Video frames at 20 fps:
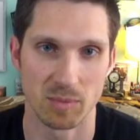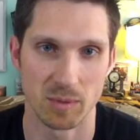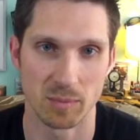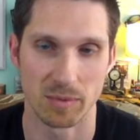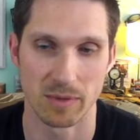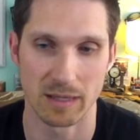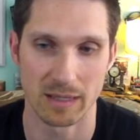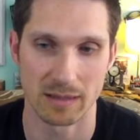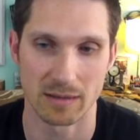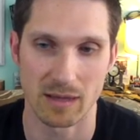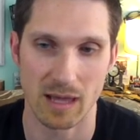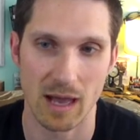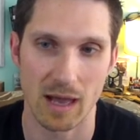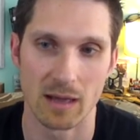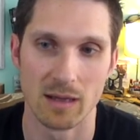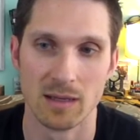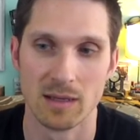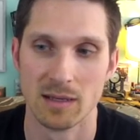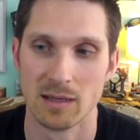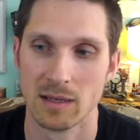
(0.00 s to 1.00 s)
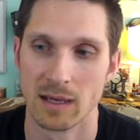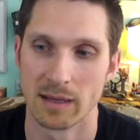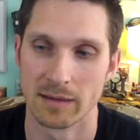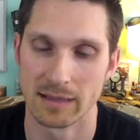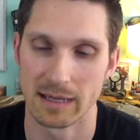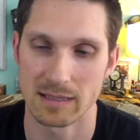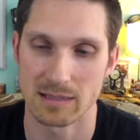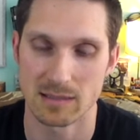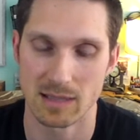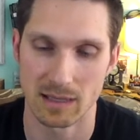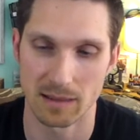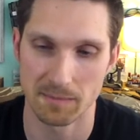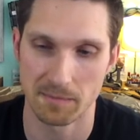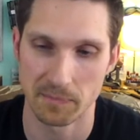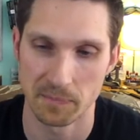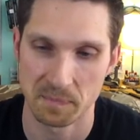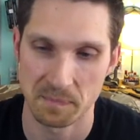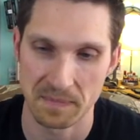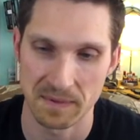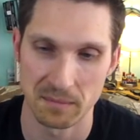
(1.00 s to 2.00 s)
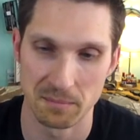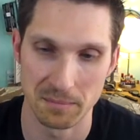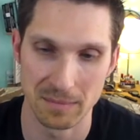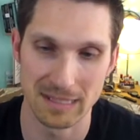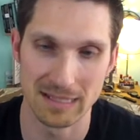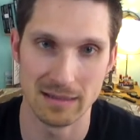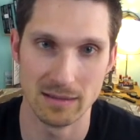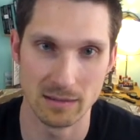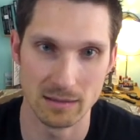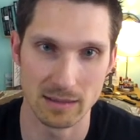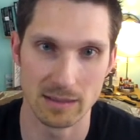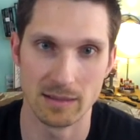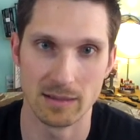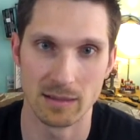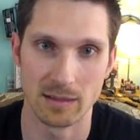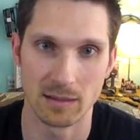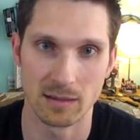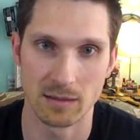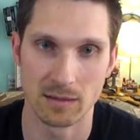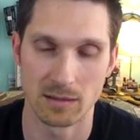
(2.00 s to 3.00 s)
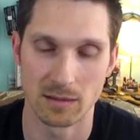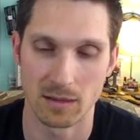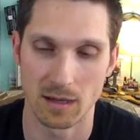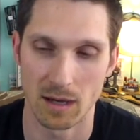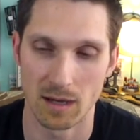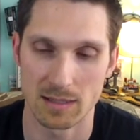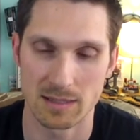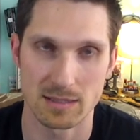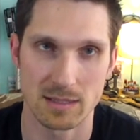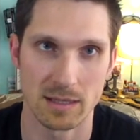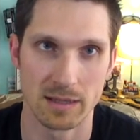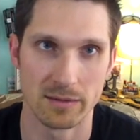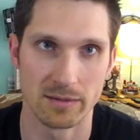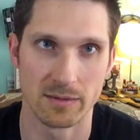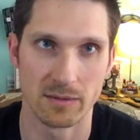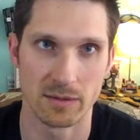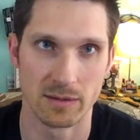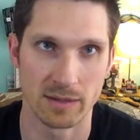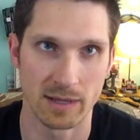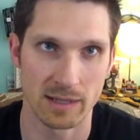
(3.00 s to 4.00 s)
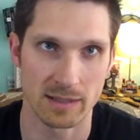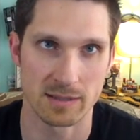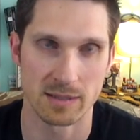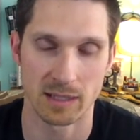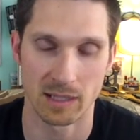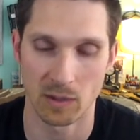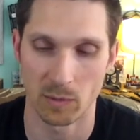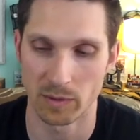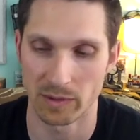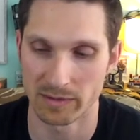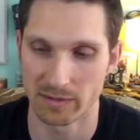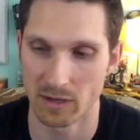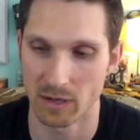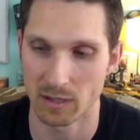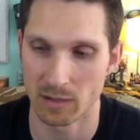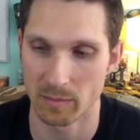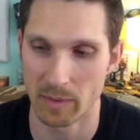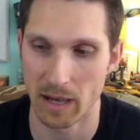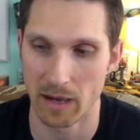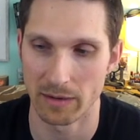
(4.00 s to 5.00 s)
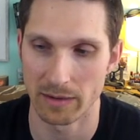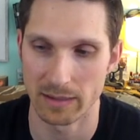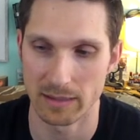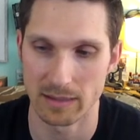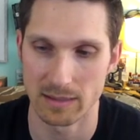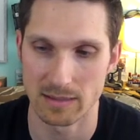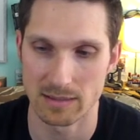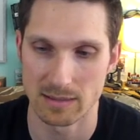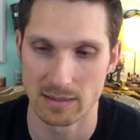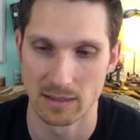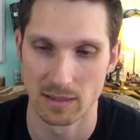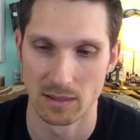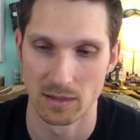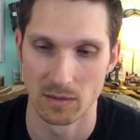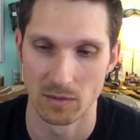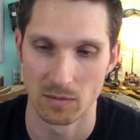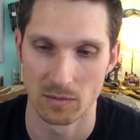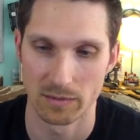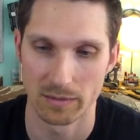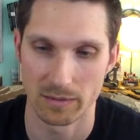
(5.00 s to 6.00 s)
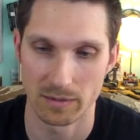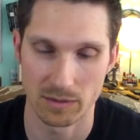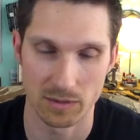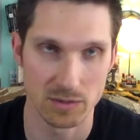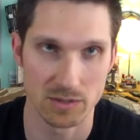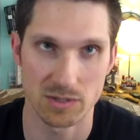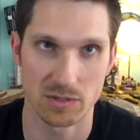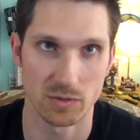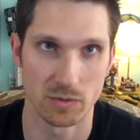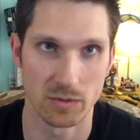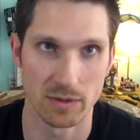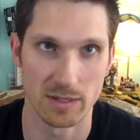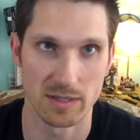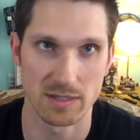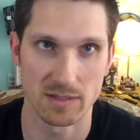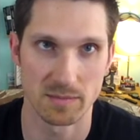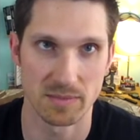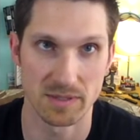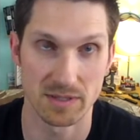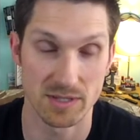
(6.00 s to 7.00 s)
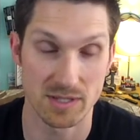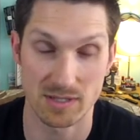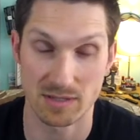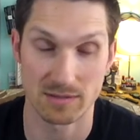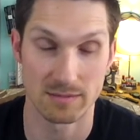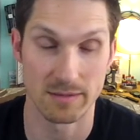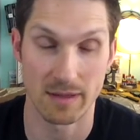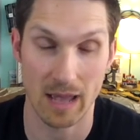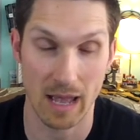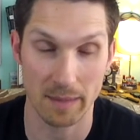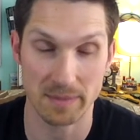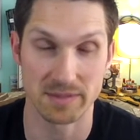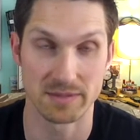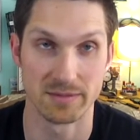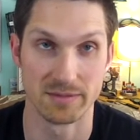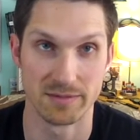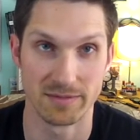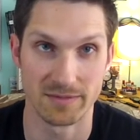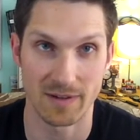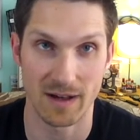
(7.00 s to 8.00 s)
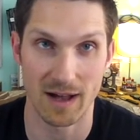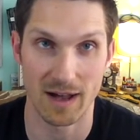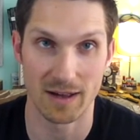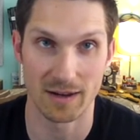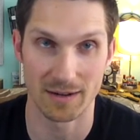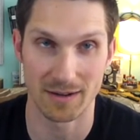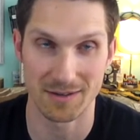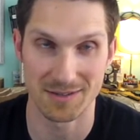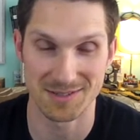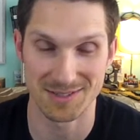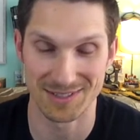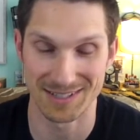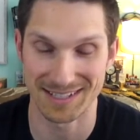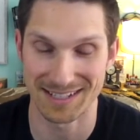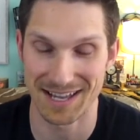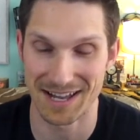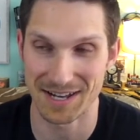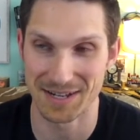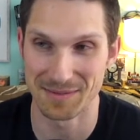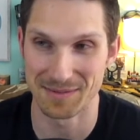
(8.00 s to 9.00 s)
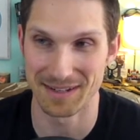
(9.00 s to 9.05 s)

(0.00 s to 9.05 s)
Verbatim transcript: people like that. And that's like me leading us into the next thing I want to talk about is your stories have been just absolute fire. I was looking at them